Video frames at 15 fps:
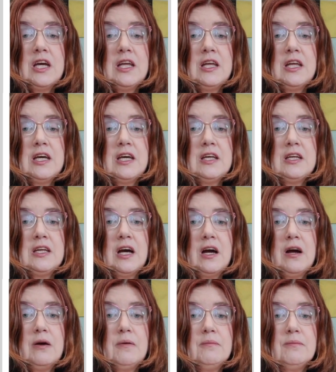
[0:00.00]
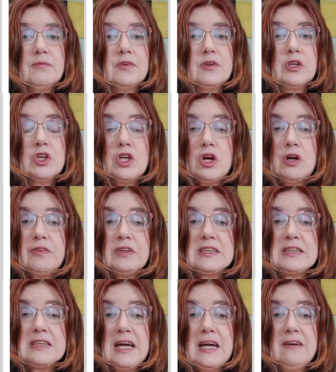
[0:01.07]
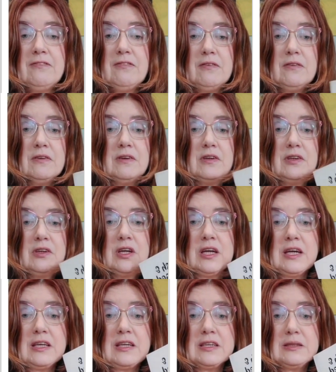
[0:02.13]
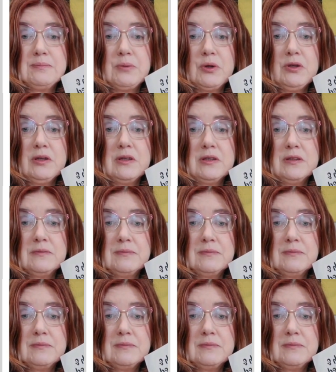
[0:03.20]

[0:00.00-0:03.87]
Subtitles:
And then to know if it's safe, you can get this book,